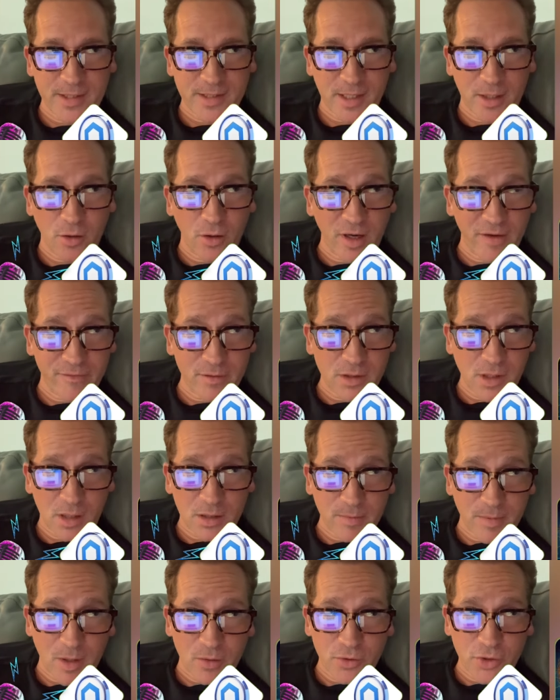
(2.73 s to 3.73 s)
I know I haven't talked
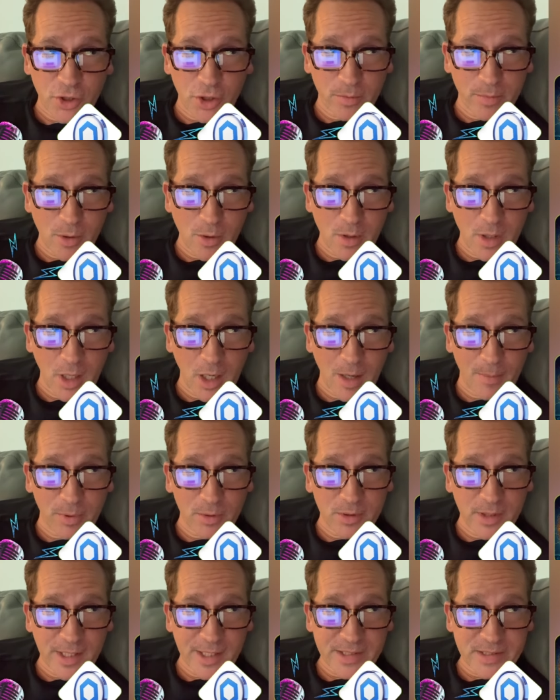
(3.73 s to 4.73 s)
about Turbo in a couple
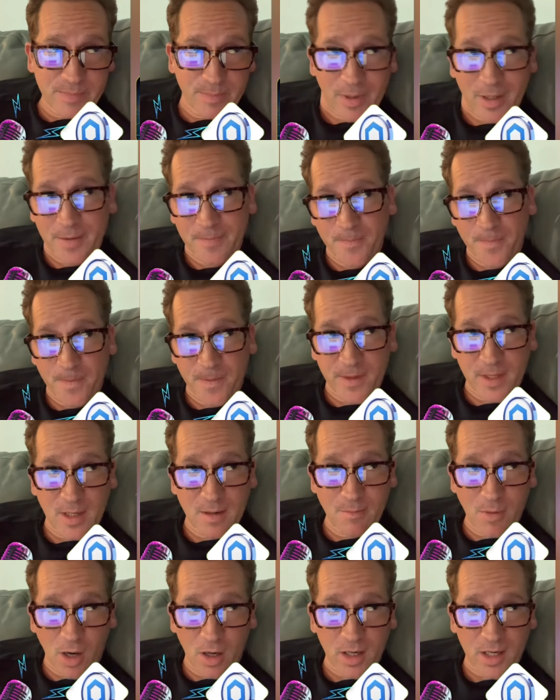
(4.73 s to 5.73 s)
days, but the
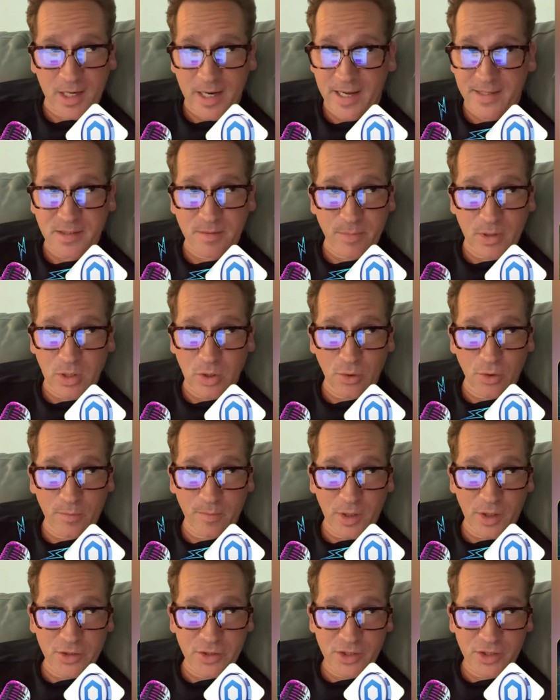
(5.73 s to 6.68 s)
market hasn't been doing much.